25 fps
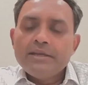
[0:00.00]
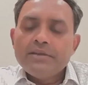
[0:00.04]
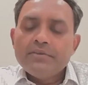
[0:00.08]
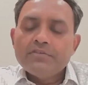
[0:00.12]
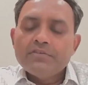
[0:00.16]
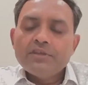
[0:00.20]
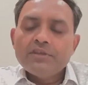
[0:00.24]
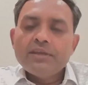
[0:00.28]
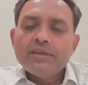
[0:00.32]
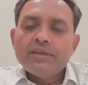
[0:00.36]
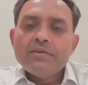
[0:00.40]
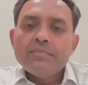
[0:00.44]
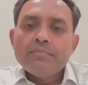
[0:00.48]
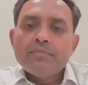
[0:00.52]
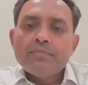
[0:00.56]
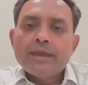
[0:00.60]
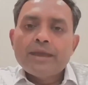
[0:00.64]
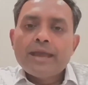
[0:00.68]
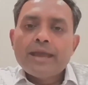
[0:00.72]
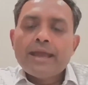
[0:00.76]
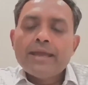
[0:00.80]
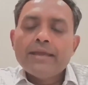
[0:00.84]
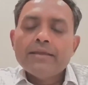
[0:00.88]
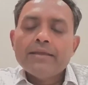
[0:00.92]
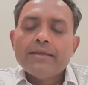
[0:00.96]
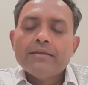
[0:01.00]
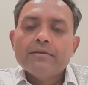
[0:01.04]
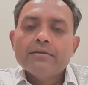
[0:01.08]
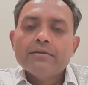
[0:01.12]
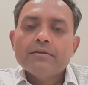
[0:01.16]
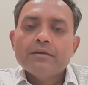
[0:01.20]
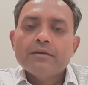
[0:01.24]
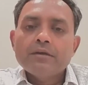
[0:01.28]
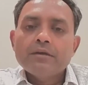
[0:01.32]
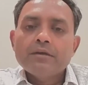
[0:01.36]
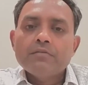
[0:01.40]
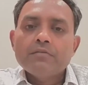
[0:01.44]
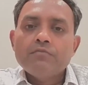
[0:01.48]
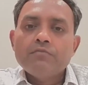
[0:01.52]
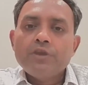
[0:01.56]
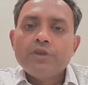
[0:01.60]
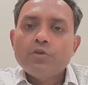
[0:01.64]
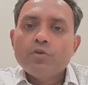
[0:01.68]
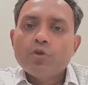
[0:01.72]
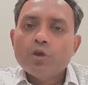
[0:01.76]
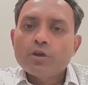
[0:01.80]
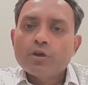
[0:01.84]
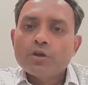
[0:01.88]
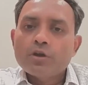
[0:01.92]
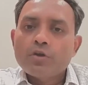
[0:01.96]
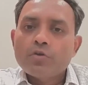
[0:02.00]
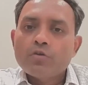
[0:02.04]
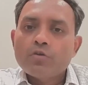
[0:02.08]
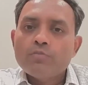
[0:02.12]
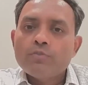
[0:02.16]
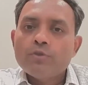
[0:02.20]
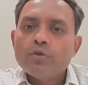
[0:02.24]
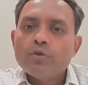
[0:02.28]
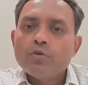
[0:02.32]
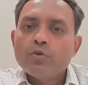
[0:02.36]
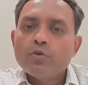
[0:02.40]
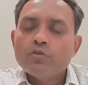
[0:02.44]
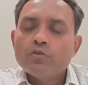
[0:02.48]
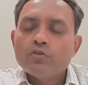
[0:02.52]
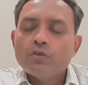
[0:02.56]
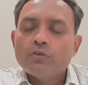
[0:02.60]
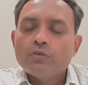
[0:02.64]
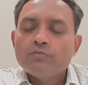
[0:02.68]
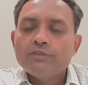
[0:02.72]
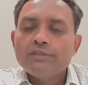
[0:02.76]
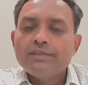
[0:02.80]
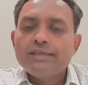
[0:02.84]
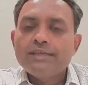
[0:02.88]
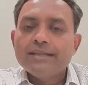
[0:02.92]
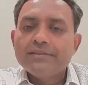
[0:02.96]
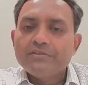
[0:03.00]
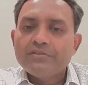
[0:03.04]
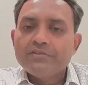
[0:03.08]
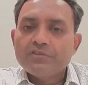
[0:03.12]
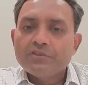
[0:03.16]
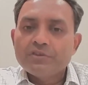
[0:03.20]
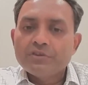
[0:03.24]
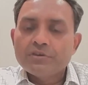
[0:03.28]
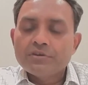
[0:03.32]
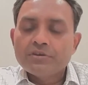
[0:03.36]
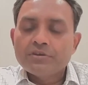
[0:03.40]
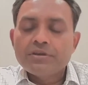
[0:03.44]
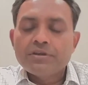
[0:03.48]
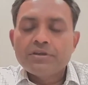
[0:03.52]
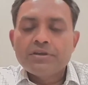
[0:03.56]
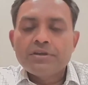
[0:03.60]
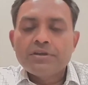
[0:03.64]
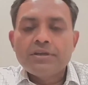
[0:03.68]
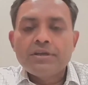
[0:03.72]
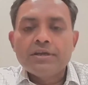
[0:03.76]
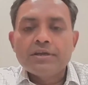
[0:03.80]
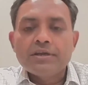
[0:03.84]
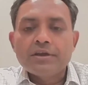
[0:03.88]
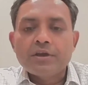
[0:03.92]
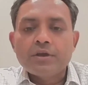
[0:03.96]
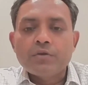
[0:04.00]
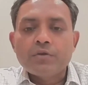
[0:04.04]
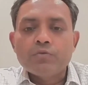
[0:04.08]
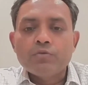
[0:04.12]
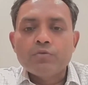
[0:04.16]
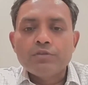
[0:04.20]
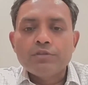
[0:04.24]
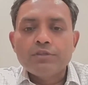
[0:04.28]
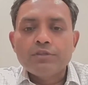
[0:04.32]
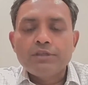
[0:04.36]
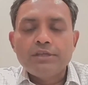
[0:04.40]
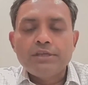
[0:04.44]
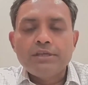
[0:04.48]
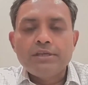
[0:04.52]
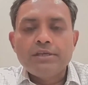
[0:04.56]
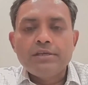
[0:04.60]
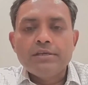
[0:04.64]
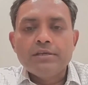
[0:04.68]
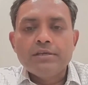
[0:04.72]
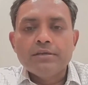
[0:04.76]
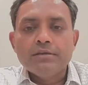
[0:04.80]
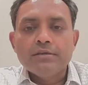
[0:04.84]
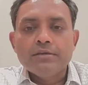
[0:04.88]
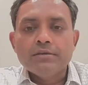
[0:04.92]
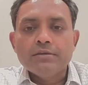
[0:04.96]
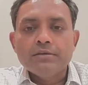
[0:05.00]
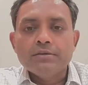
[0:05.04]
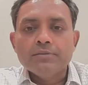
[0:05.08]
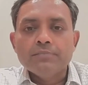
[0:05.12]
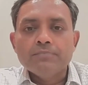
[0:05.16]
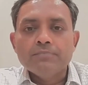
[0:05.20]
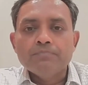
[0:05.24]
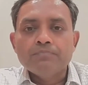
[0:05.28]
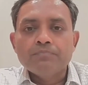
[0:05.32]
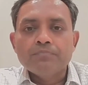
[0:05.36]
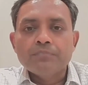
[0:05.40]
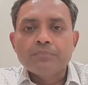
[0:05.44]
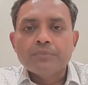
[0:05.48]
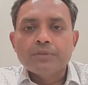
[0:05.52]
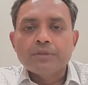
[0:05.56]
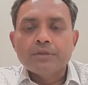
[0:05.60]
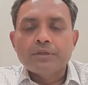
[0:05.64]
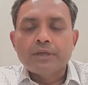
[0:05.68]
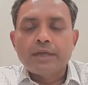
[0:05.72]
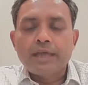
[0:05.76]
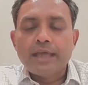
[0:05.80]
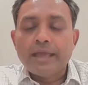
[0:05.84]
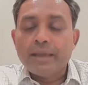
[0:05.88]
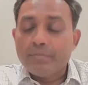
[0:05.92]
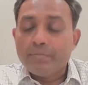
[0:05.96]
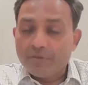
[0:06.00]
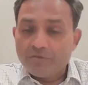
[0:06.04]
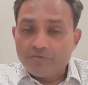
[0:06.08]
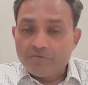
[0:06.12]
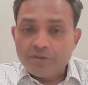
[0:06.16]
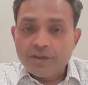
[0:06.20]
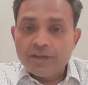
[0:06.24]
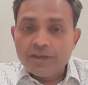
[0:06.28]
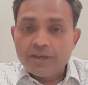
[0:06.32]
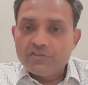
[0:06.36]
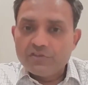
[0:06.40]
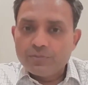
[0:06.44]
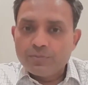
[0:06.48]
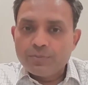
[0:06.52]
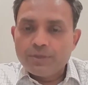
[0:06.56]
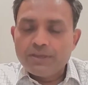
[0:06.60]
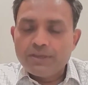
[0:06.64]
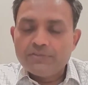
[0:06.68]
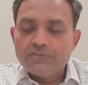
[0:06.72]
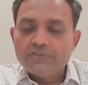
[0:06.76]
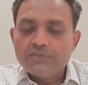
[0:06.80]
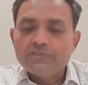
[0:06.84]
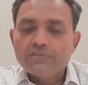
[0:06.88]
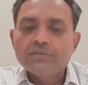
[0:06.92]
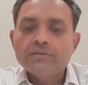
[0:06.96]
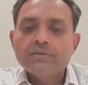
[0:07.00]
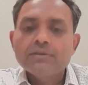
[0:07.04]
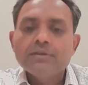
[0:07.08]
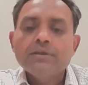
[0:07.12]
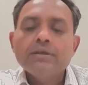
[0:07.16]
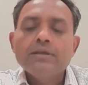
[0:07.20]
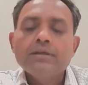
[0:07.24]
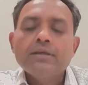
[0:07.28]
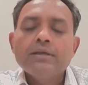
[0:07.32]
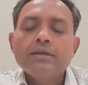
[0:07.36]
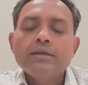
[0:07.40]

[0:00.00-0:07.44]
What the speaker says: IndusInd Bank, we got out because of the uncertainty around the MFI space.